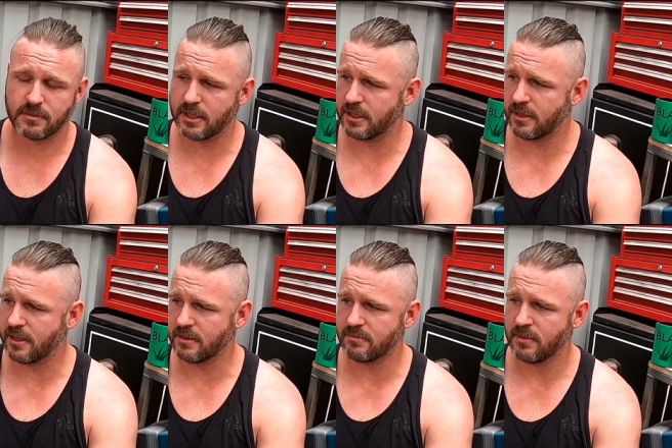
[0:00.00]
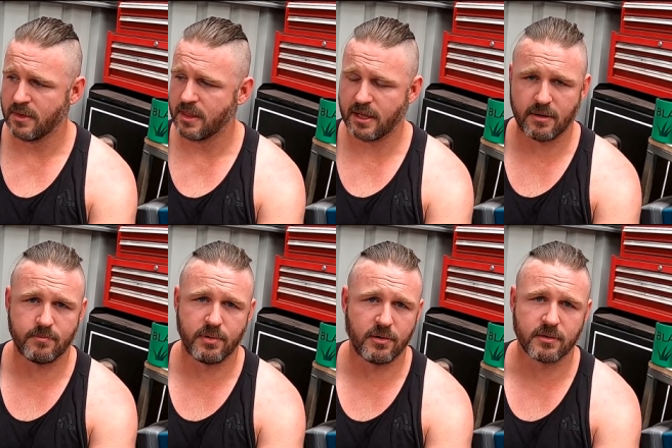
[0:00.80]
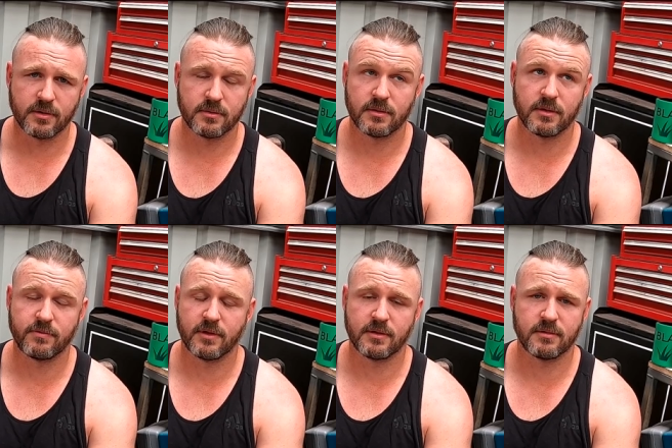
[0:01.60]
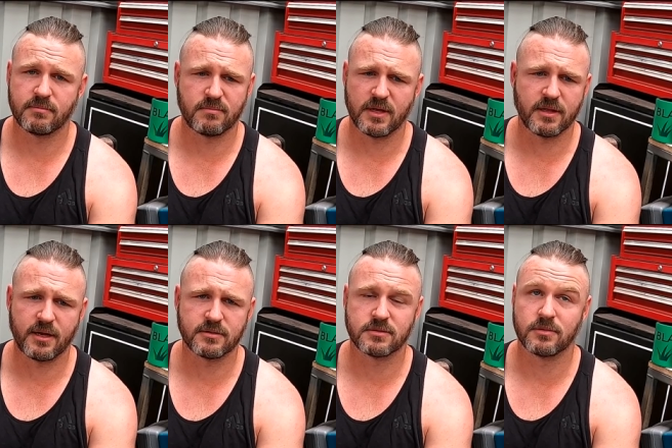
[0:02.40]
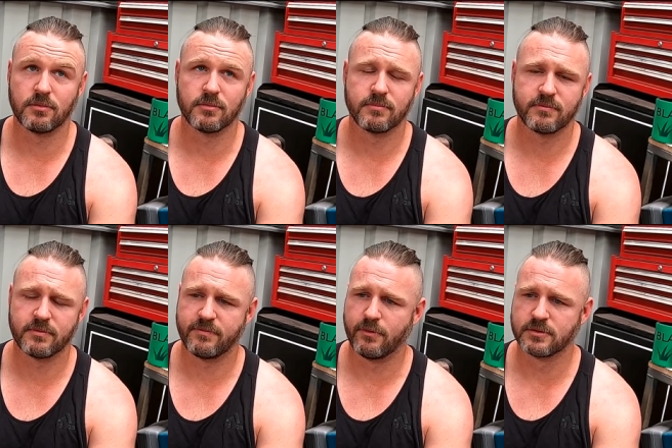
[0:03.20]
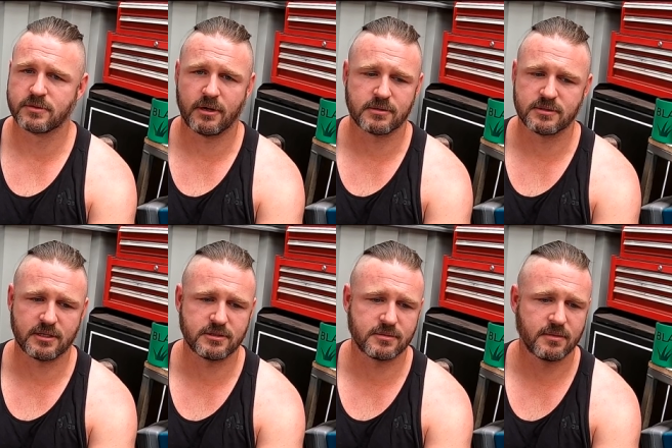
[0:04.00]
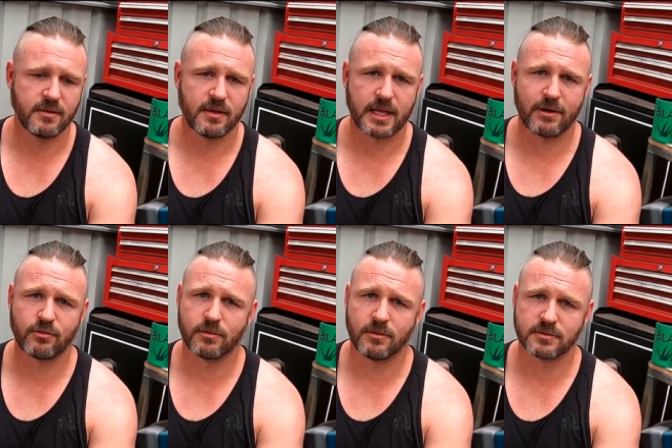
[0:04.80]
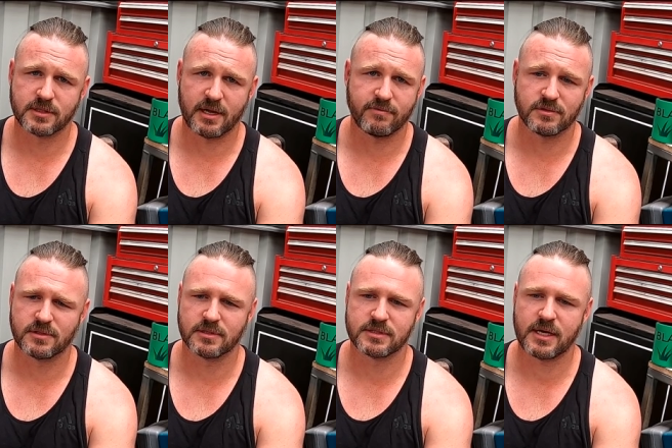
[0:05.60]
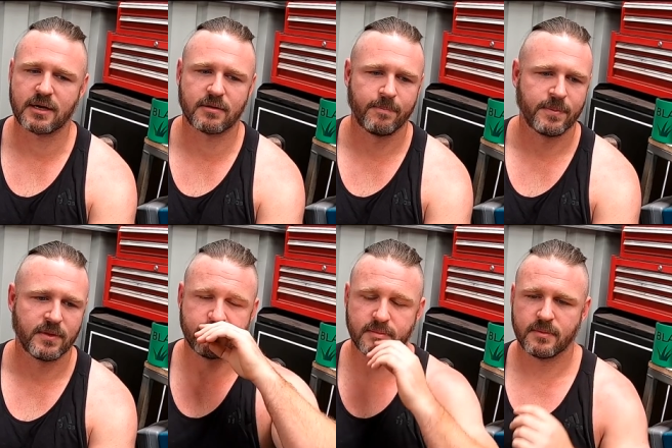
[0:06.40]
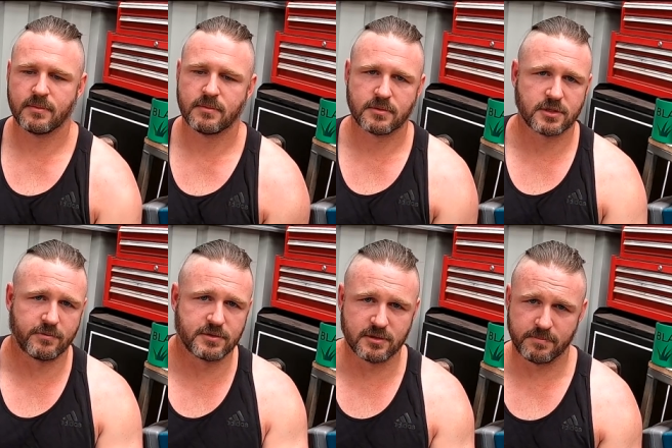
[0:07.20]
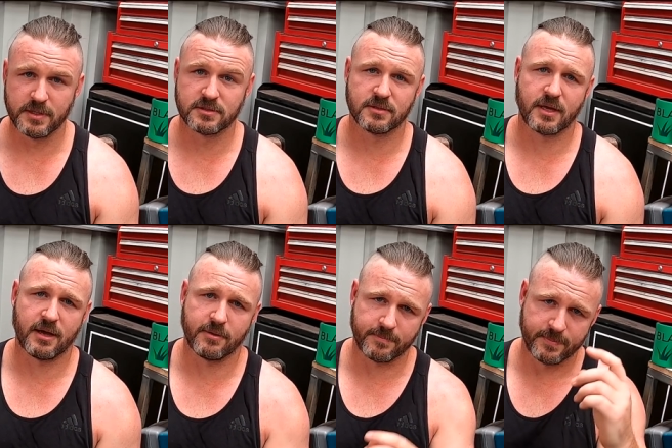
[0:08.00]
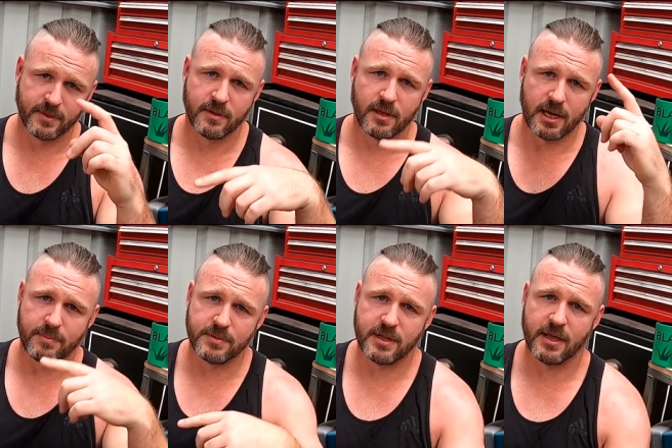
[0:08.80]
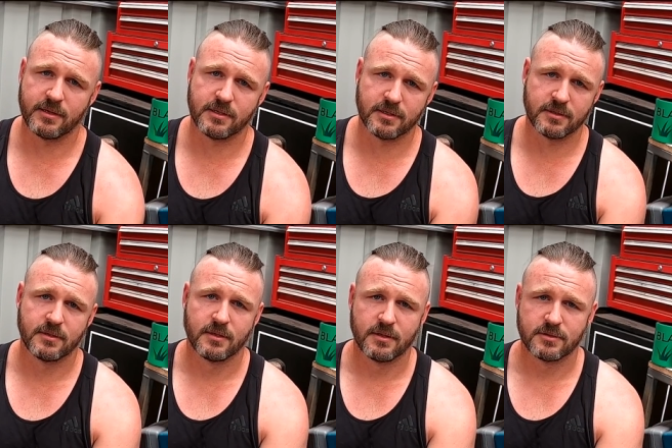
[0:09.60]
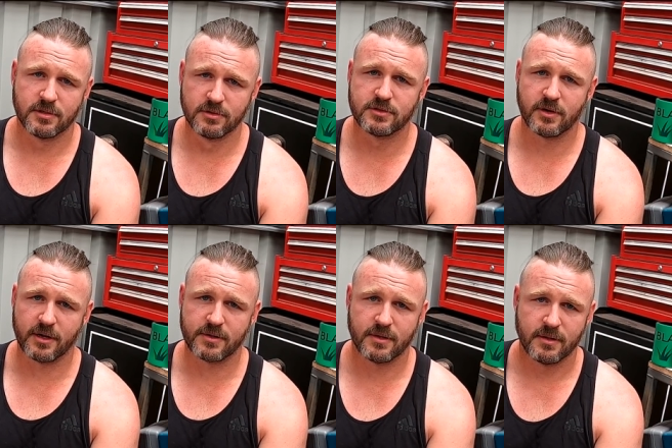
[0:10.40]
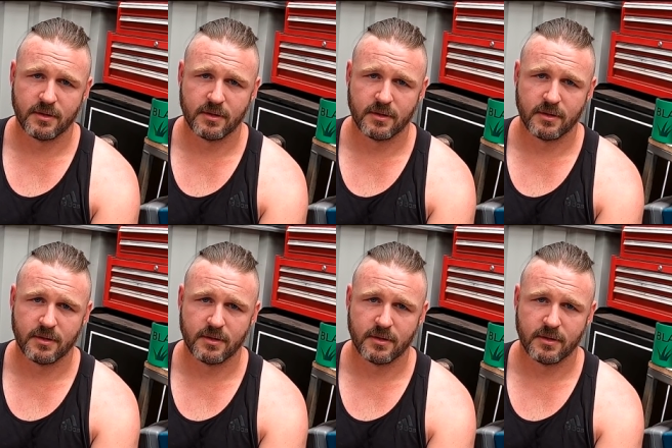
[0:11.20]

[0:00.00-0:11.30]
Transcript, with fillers: You know, they, they don't bog. And if they, yeah, they don't stall. With four strokes, they just go through long stuff and just get stuck. It's obviously the piston going up and down in a two stroke,